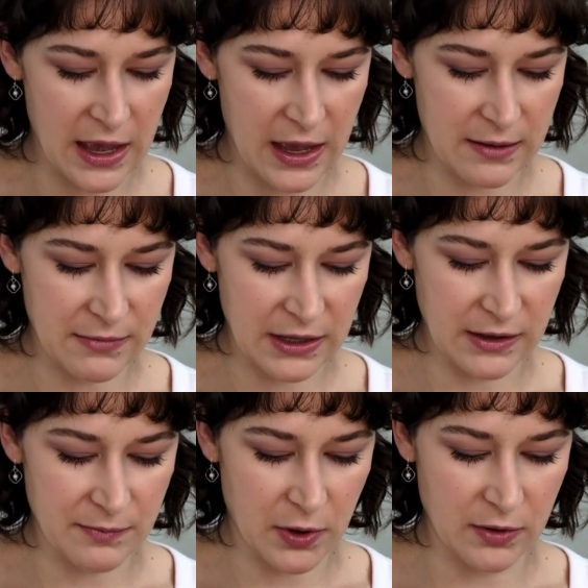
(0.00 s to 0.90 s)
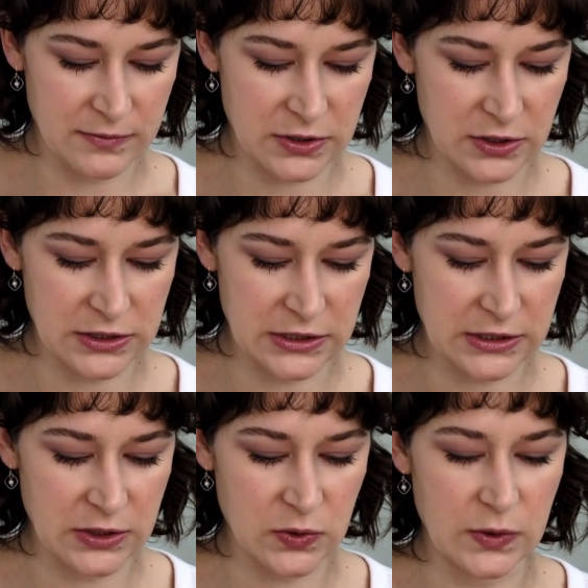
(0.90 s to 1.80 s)
And my lip balms are just
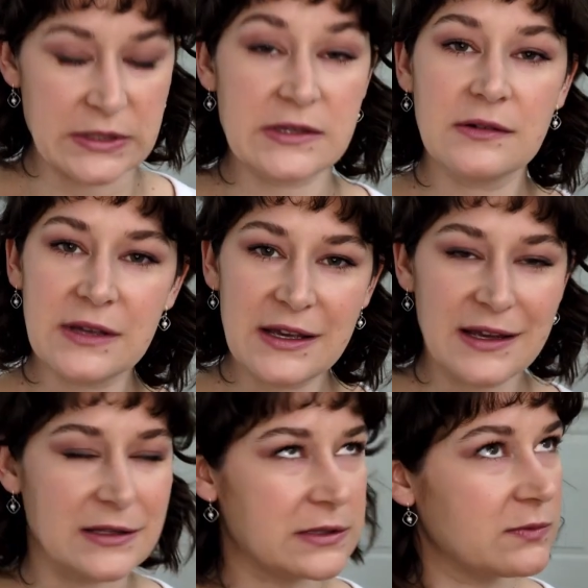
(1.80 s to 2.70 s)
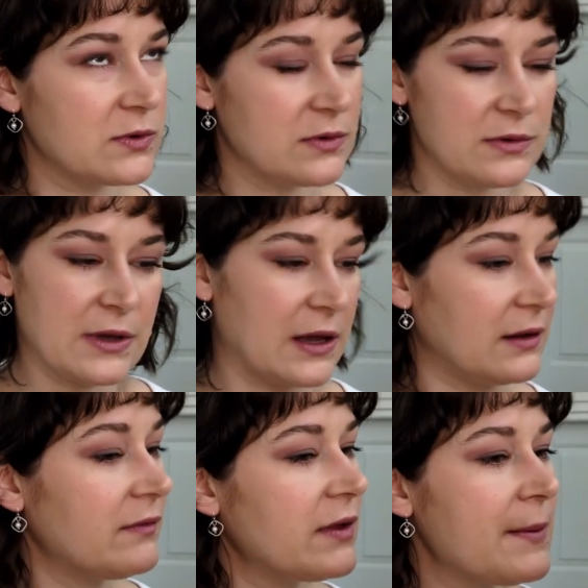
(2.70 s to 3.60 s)
so silky and smooth. I
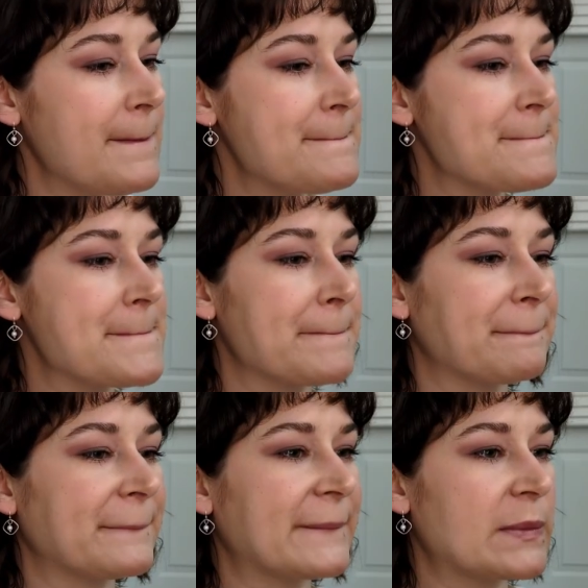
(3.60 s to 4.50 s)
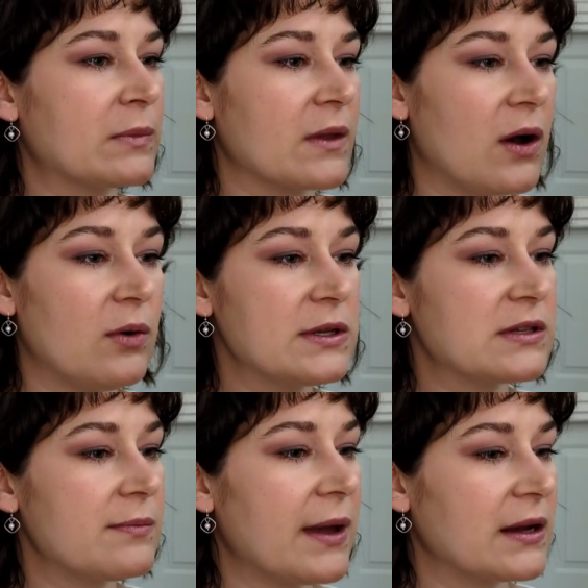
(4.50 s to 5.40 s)
love them. Always
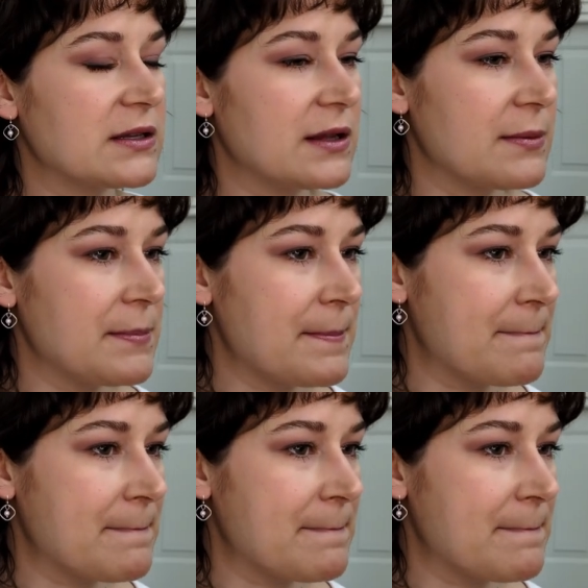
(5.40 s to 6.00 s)
come back to them.